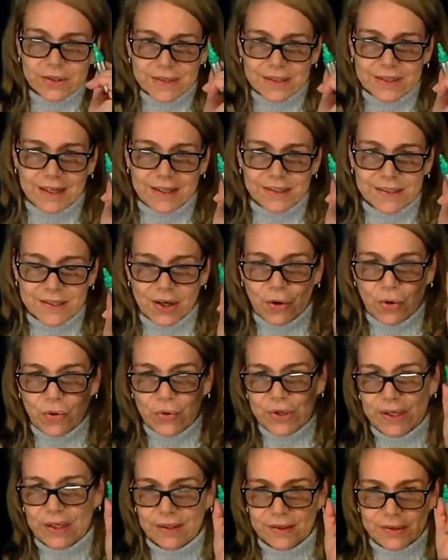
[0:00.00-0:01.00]
let's go
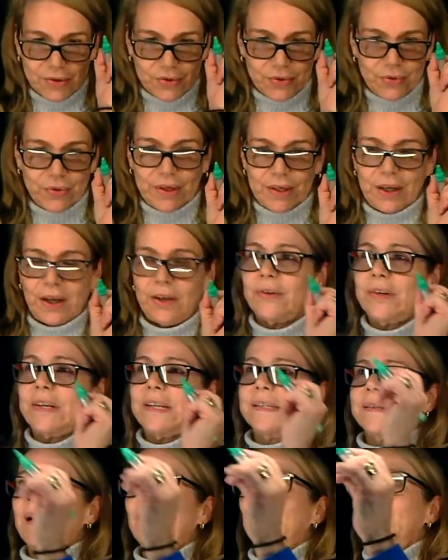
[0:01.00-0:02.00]
yet to another
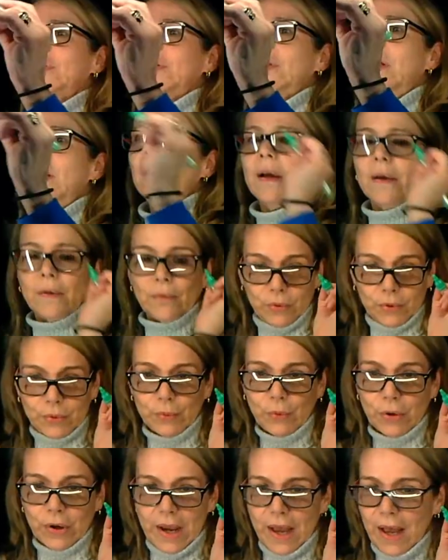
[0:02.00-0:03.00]
example with
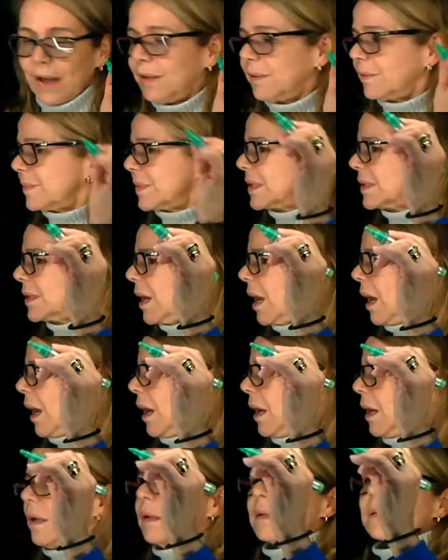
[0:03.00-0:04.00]
more atoms.
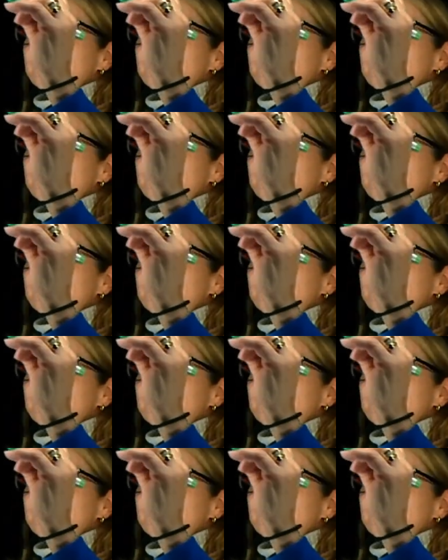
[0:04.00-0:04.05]
So